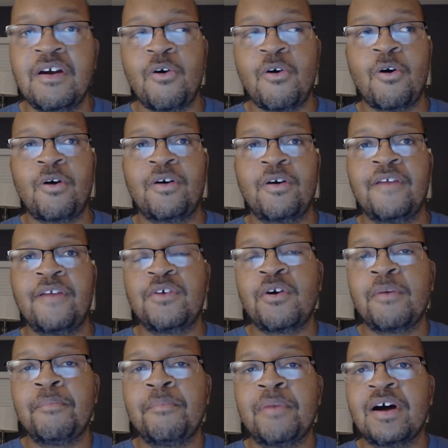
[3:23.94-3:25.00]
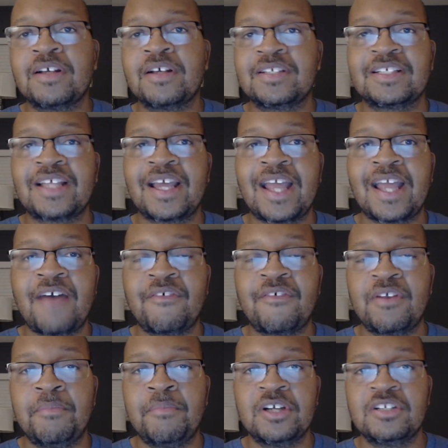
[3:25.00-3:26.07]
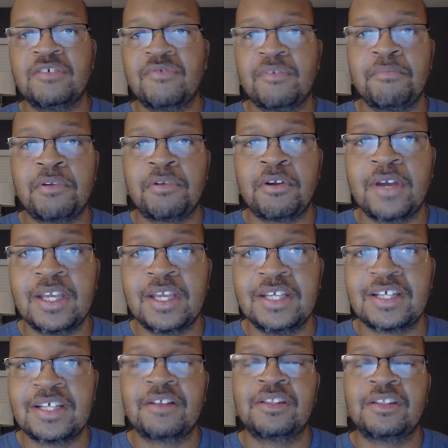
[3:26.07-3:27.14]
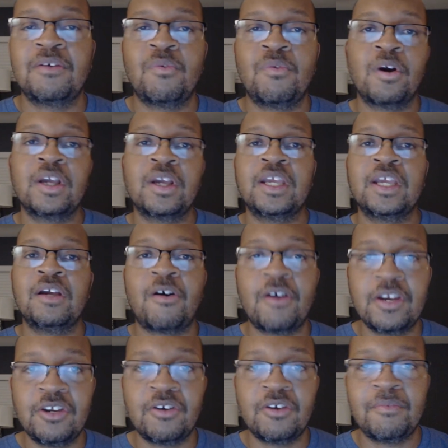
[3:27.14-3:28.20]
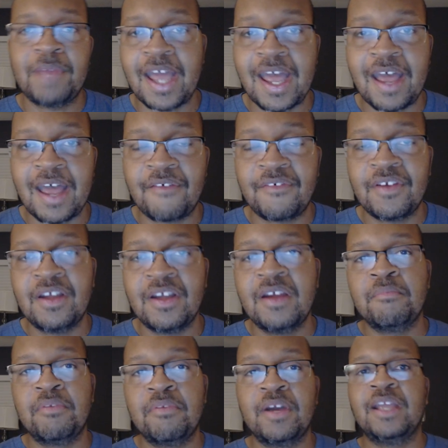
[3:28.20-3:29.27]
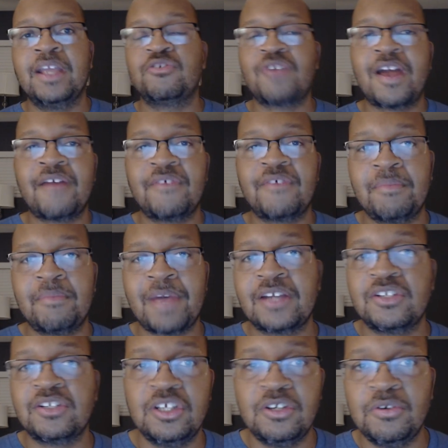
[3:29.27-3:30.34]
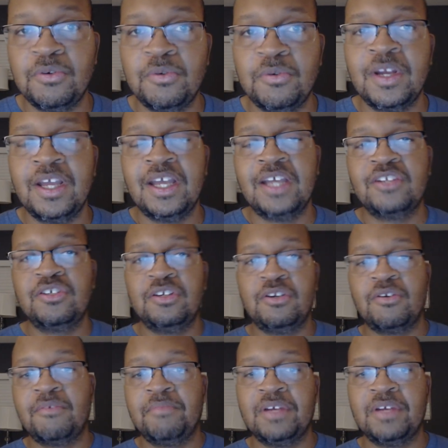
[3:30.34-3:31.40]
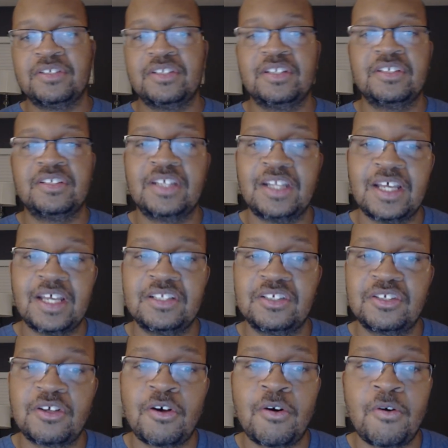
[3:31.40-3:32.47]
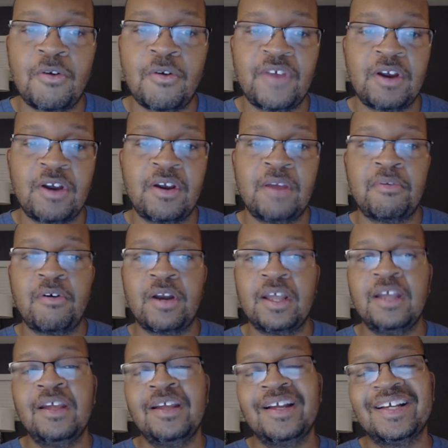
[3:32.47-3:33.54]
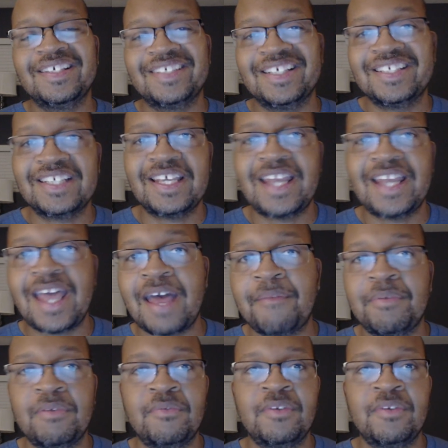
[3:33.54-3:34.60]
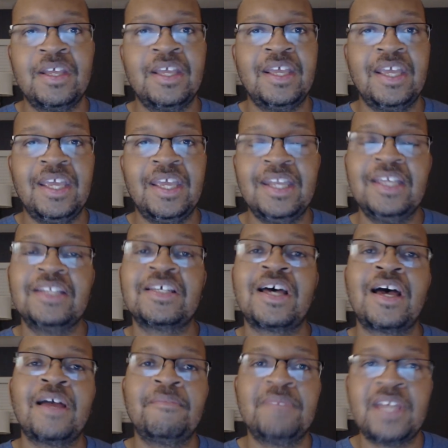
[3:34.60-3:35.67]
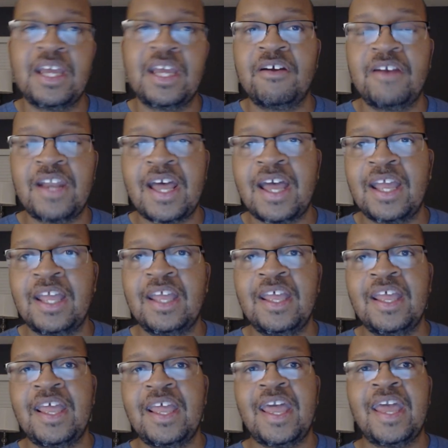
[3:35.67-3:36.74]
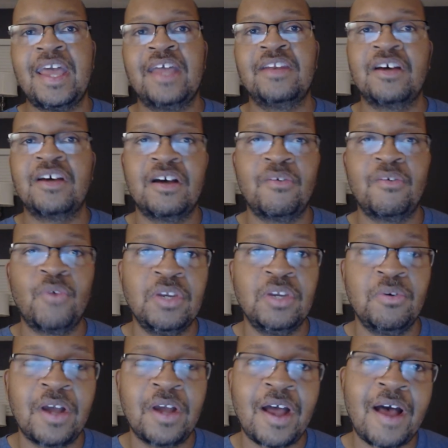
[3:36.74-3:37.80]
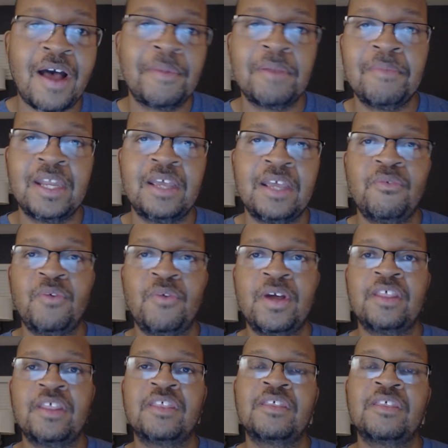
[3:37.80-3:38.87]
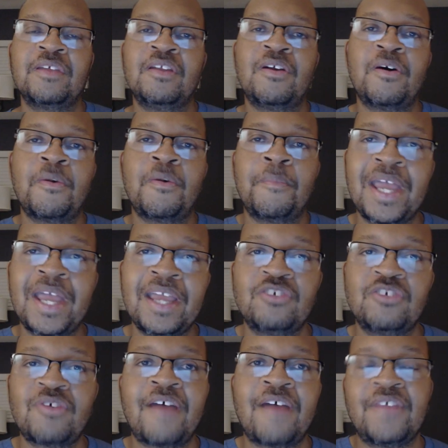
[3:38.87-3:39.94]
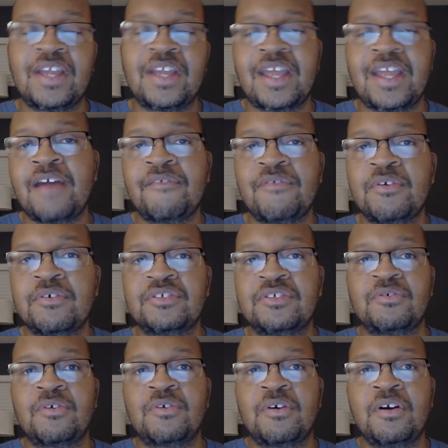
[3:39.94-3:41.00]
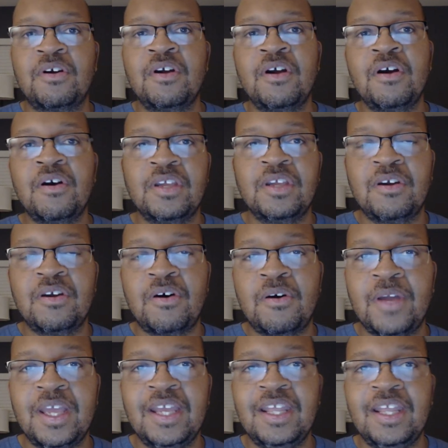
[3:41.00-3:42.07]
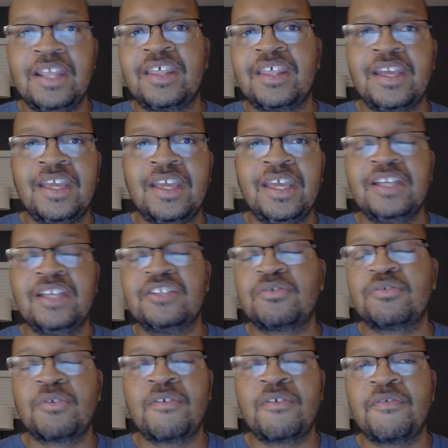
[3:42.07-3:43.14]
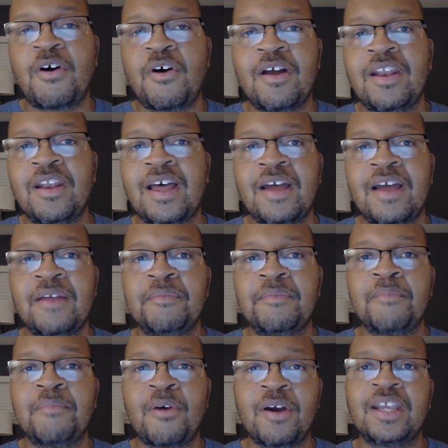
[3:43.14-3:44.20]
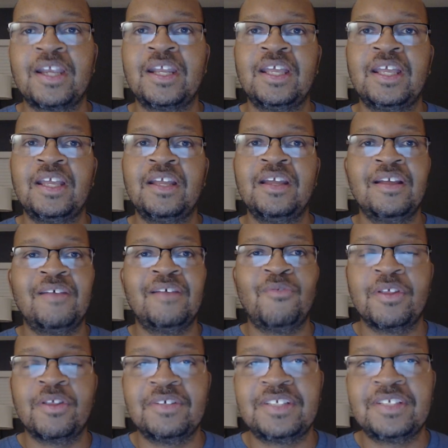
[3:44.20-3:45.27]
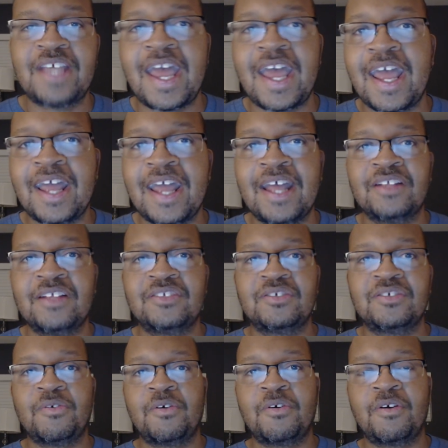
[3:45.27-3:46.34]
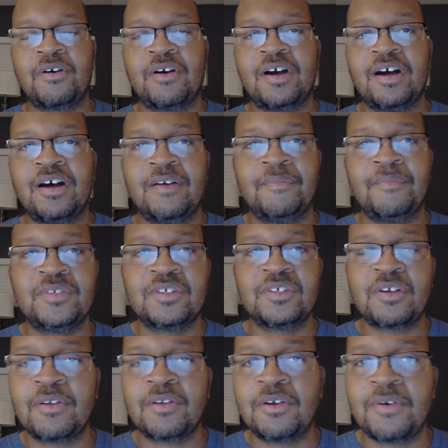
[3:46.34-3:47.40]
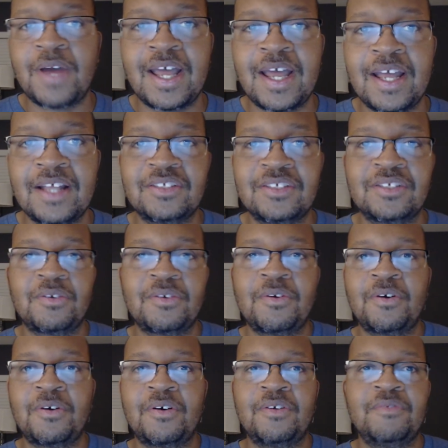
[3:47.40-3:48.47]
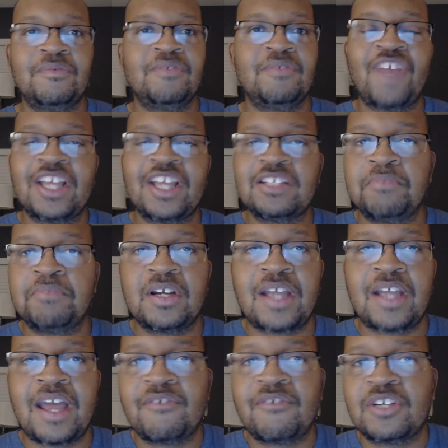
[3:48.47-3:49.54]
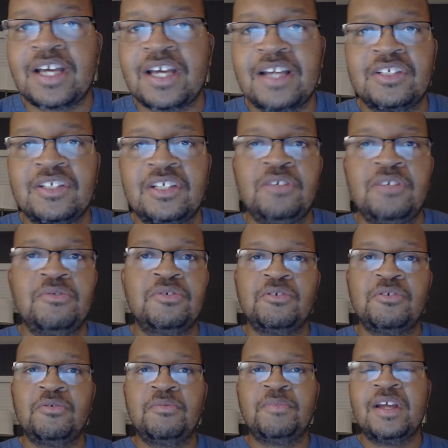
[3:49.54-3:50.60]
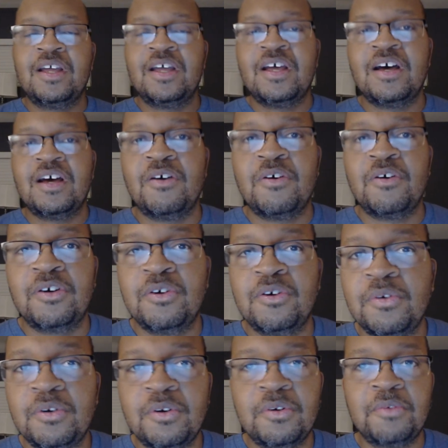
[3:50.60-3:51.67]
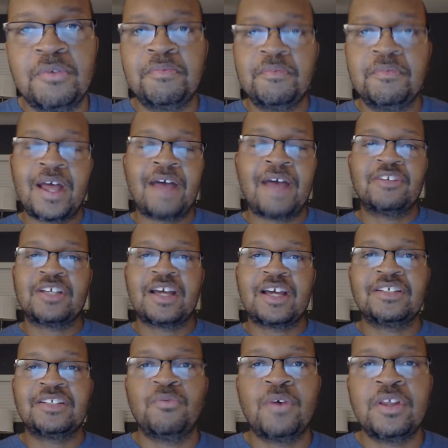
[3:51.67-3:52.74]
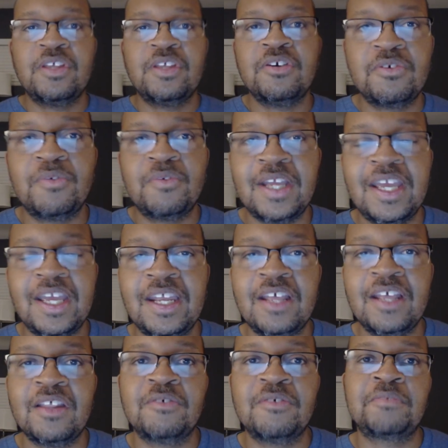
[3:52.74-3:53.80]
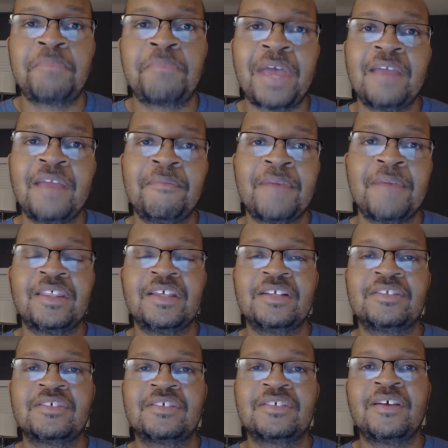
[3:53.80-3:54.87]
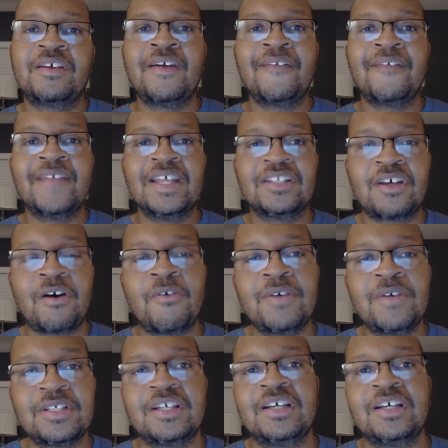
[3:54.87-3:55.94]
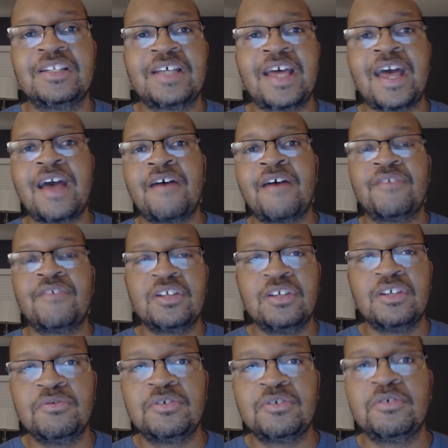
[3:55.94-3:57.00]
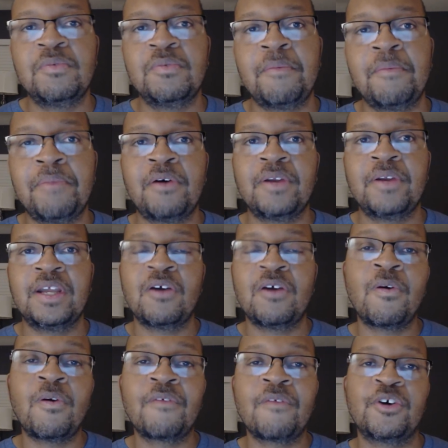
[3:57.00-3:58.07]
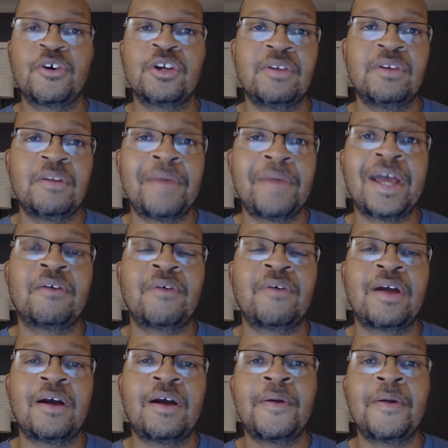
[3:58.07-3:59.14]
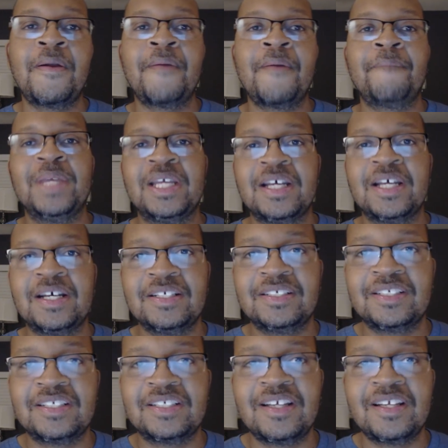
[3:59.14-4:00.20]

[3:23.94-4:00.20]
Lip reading: or if you're a boss, it's like having a bunch of employees out there working on your behalf, bringing traffic back to you and to your business. And that's so very important because this can happen anytime, day or night. And when you complement it with, you know, paid traffic efforts or any sort of online marketing, whether it's ads or solo ads or Facebook advertising, YouTube or Google advertising, whether you're doing any of those paid methods, it's always good to have a YouTube component going for you in the background because